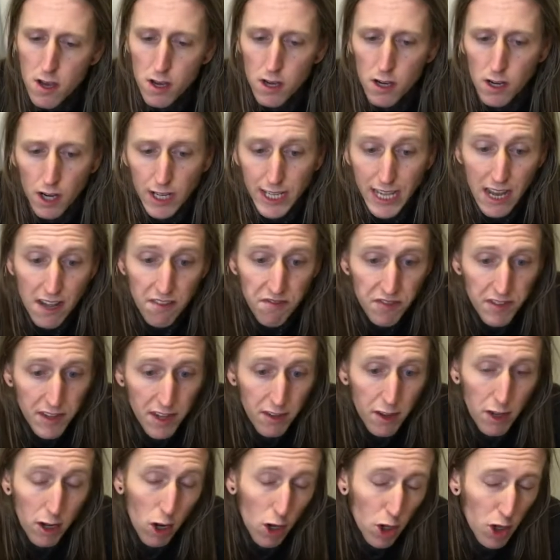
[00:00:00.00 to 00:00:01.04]
Again, the
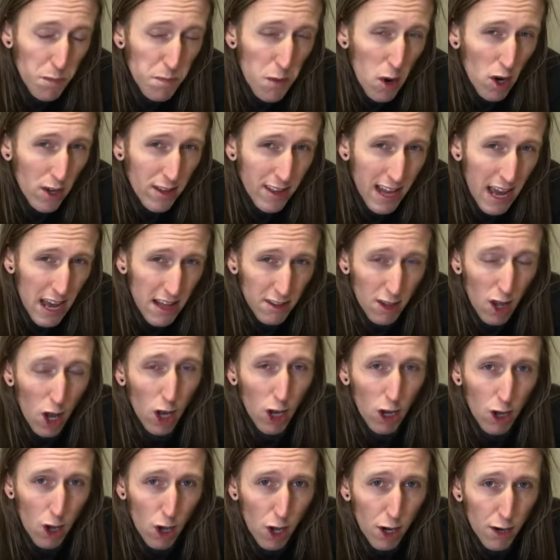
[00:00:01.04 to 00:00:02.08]
deluxe box has a
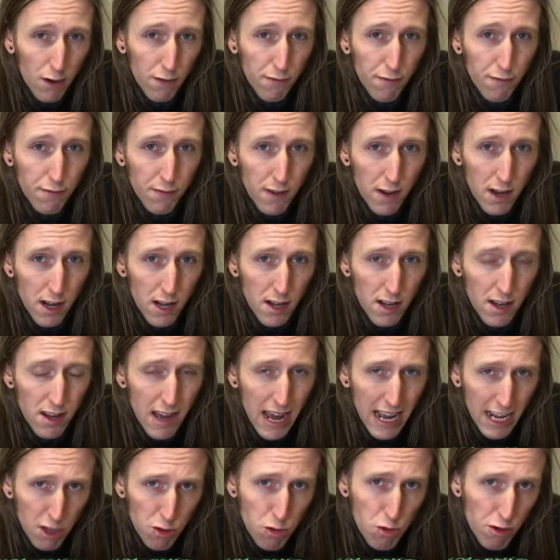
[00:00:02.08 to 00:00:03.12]
lot of
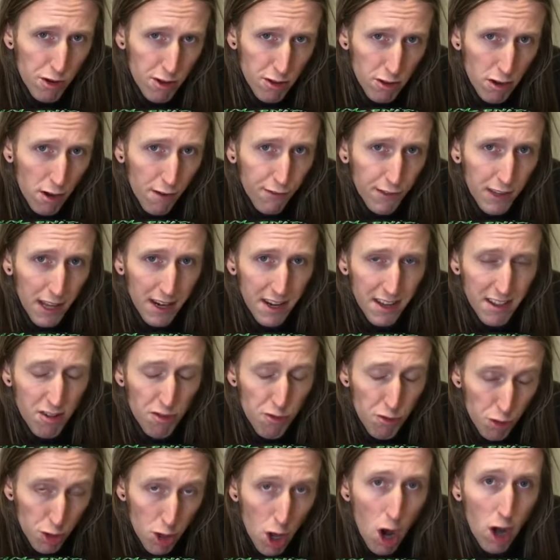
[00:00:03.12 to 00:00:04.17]
extra stuff that is
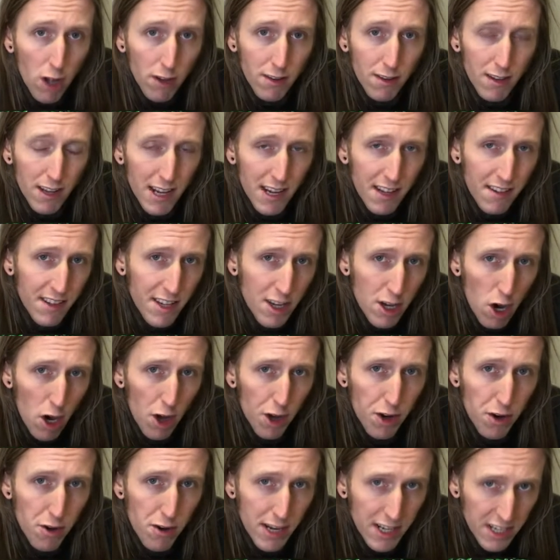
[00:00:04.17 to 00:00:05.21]
not in the
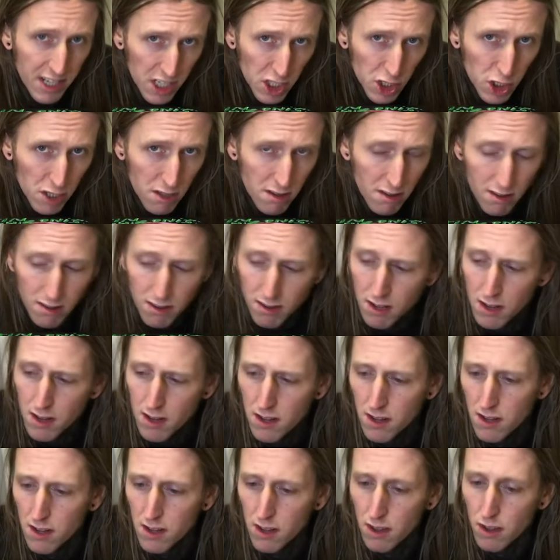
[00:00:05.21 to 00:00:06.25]
other editions,
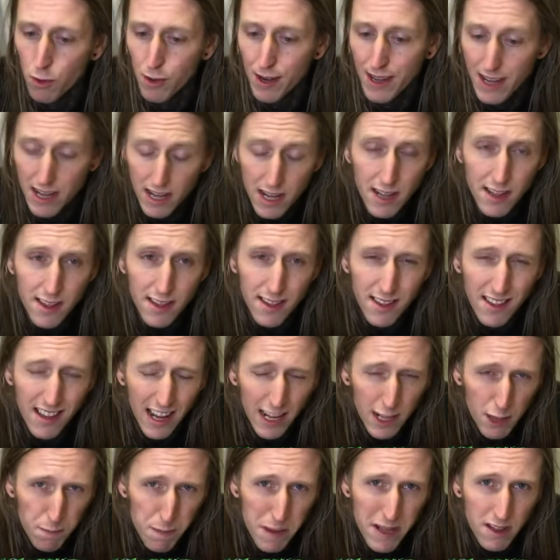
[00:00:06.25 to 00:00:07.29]
so it is
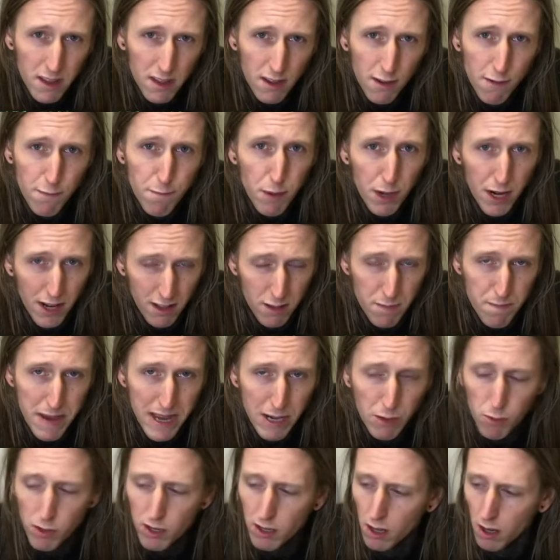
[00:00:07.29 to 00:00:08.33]
expensive, but it's made
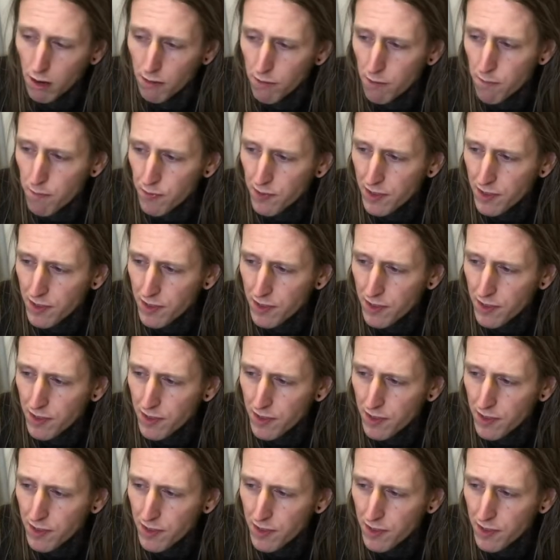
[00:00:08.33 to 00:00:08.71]
with love.